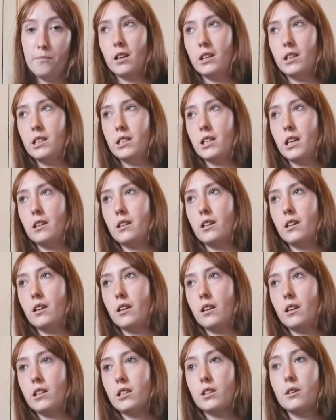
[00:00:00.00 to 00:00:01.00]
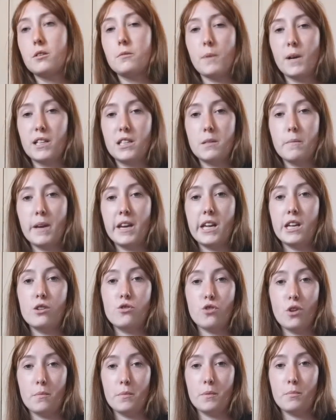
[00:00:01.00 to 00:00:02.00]
And he said that because I was buying so many,
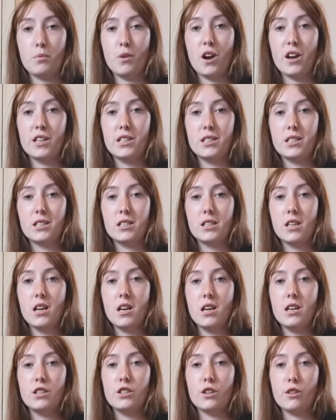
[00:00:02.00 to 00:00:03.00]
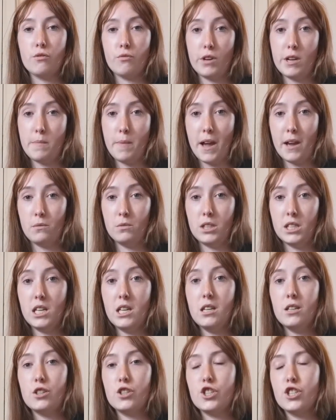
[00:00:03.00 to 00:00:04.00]
he dropped the price to £3
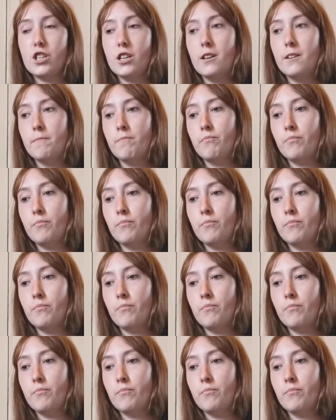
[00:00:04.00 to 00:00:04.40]
each.